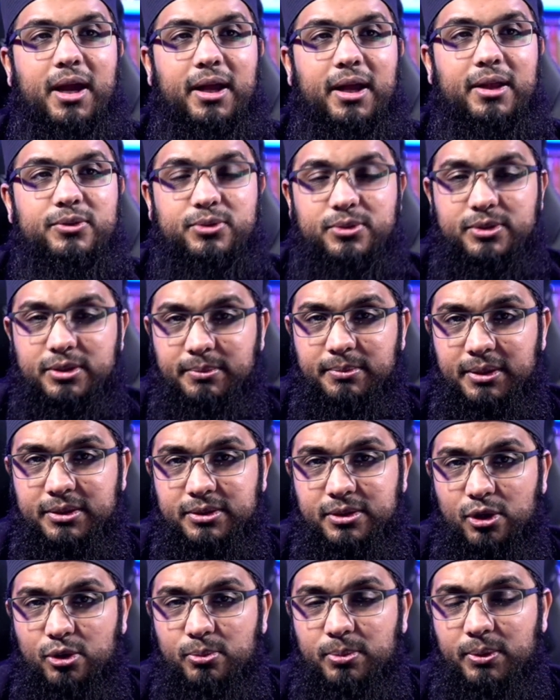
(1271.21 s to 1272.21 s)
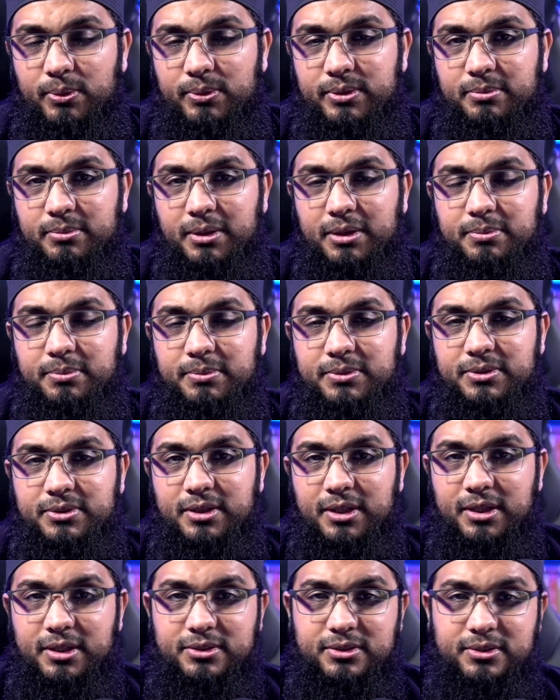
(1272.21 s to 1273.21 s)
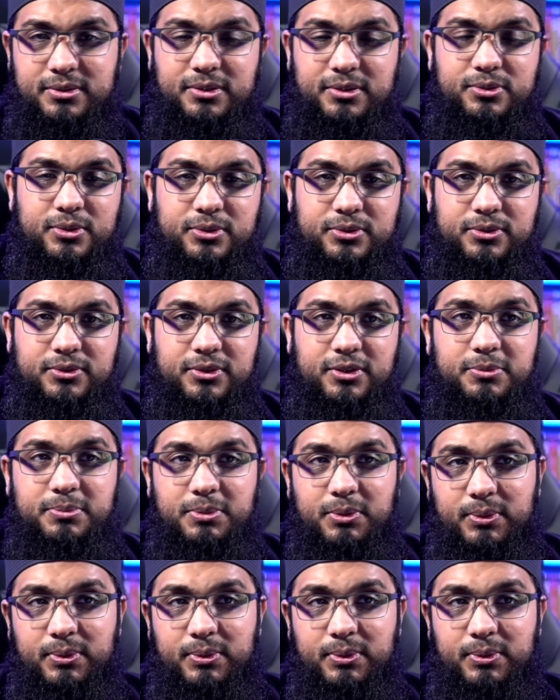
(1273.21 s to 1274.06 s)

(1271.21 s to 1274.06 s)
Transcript: and so they make tawbah when they make mistakes and these sorts of things,